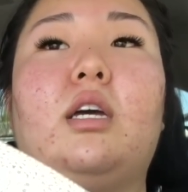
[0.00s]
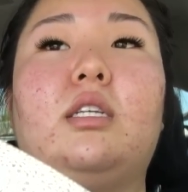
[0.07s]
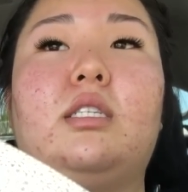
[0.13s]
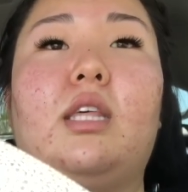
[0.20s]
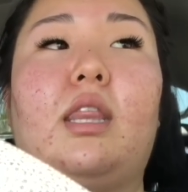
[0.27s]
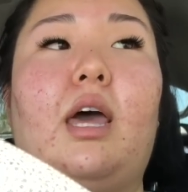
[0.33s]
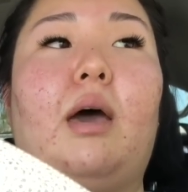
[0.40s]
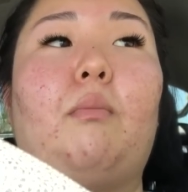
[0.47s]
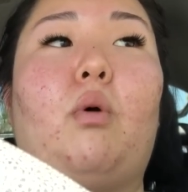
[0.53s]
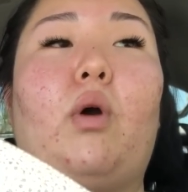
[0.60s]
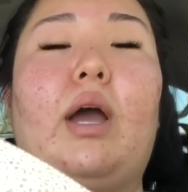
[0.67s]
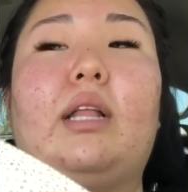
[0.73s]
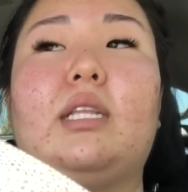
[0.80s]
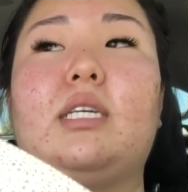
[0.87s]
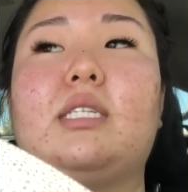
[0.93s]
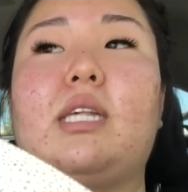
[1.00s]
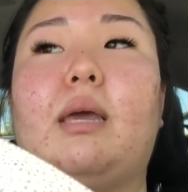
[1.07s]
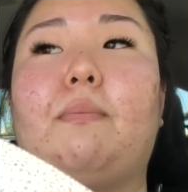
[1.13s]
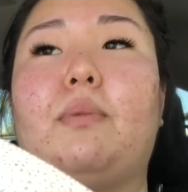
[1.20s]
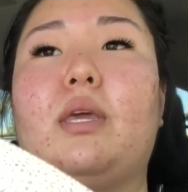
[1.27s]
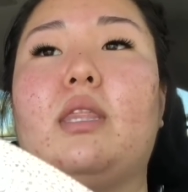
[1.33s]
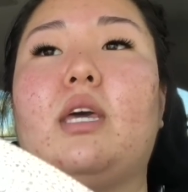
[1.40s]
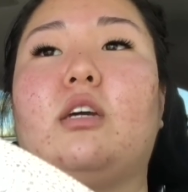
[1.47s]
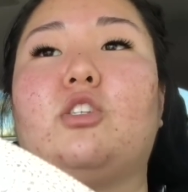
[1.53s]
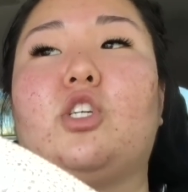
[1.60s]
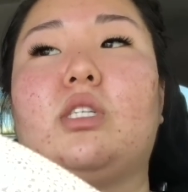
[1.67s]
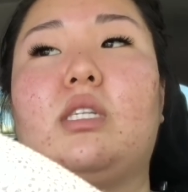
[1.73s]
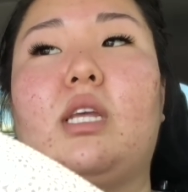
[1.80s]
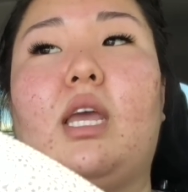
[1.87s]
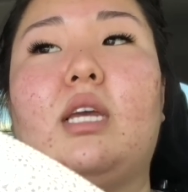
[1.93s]
to them, or at least like be there
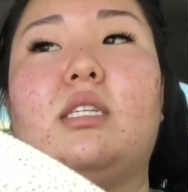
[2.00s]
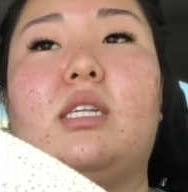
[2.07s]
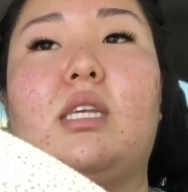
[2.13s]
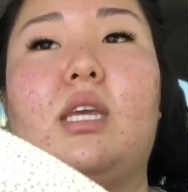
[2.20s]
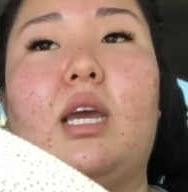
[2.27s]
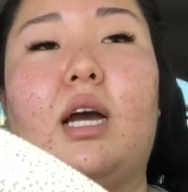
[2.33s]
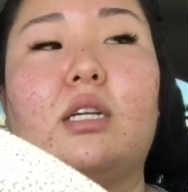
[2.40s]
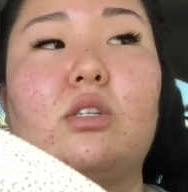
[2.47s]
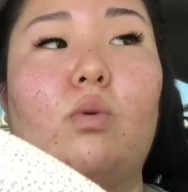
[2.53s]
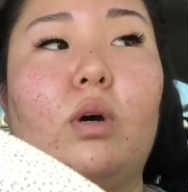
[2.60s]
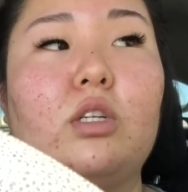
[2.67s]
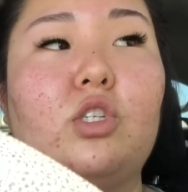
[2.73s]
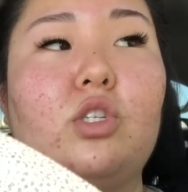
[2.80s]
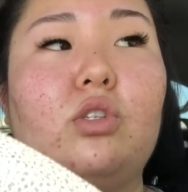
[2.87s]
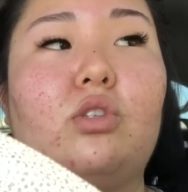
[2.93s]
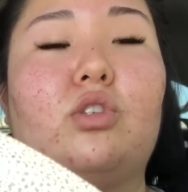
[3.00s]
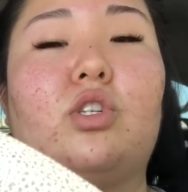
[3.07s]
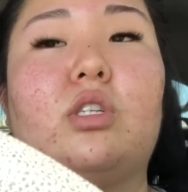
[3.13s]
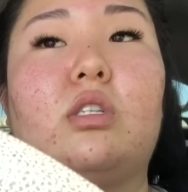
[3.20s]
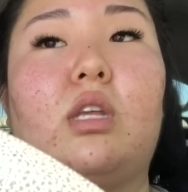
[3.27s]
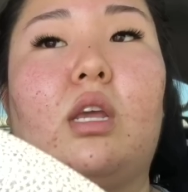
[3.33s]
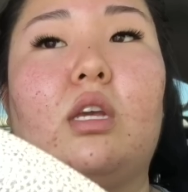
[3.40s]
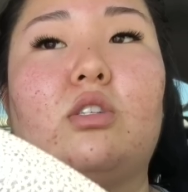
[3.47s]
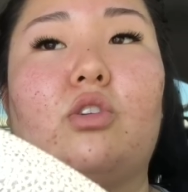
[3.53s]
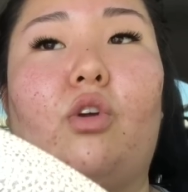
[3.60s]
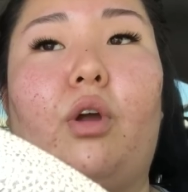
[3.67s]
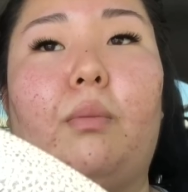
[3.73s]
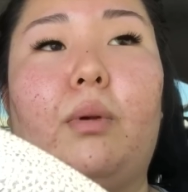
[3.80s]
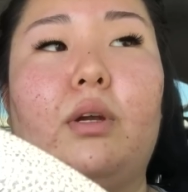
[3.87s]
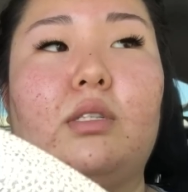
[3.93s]
just in case he has questions, or just in case your
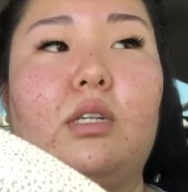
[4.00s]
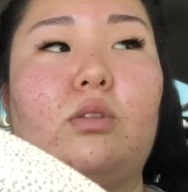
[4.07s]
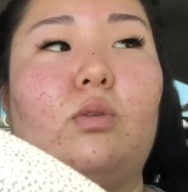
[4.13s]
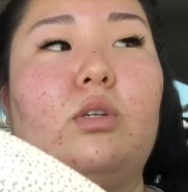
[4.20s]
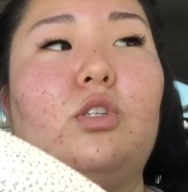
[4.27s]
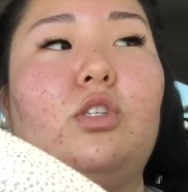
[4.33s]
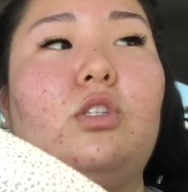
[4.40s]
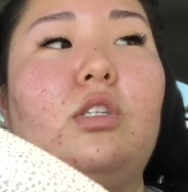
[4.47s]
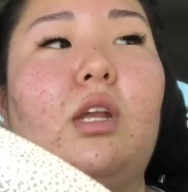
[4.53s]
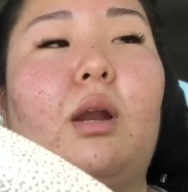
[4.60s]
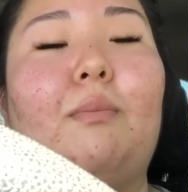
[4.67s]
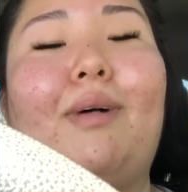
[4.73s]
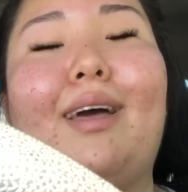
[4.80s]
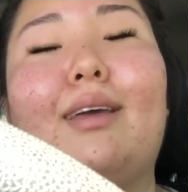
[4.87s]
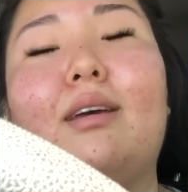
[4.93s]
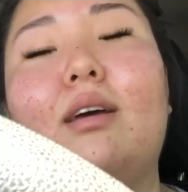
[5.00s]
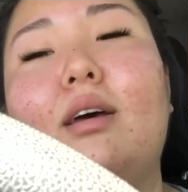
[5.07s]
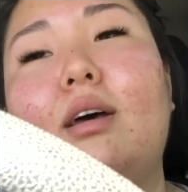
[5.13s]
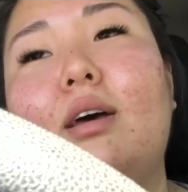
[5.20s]
grandparents has questions. And I'm like,